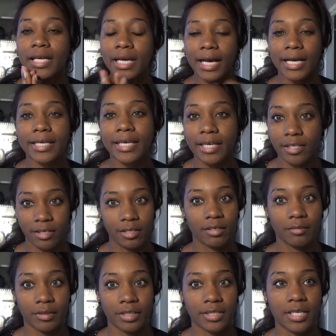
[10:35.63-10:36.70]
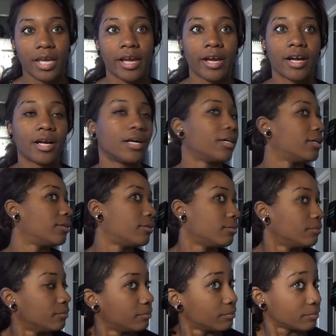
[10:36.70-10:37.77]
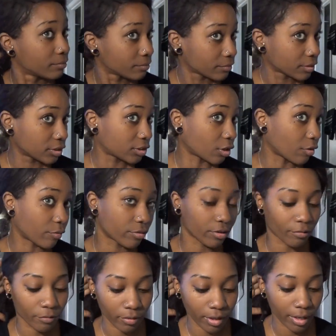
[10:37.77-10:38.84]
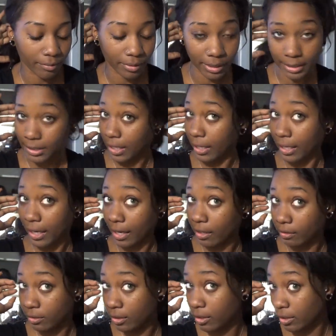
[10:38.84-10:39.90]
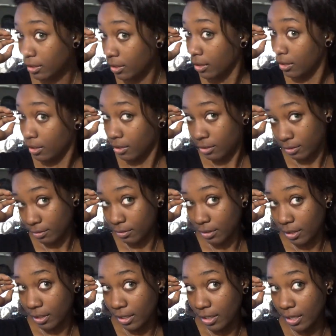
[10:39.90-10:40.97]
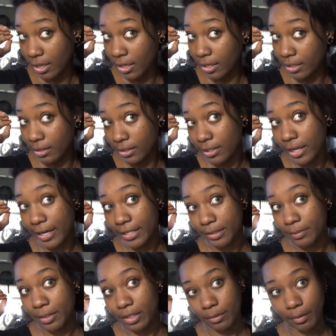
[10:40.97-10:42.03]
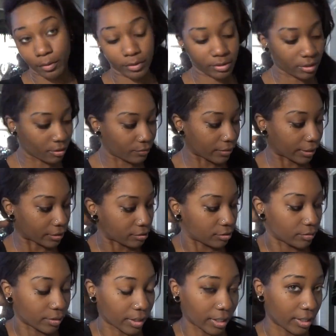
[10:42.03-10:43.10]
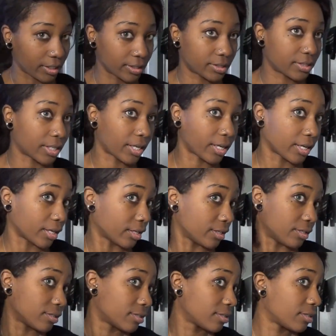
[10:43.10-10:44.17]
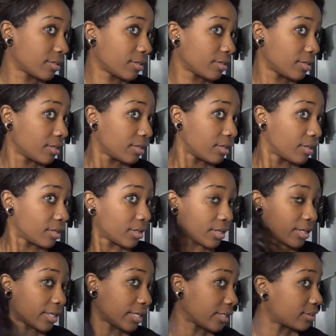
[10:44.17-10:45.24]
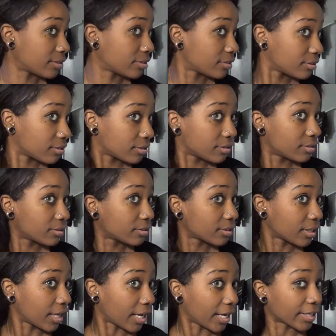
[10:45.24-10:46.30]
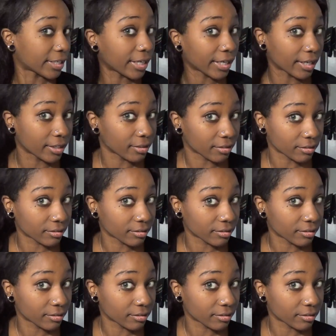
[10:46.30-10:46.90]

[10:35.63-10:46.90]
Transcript: I can't deal with this hair. Um, so therefore I'm going to take it out. Uh, this hair has been in a ponytail for like two days and it I can't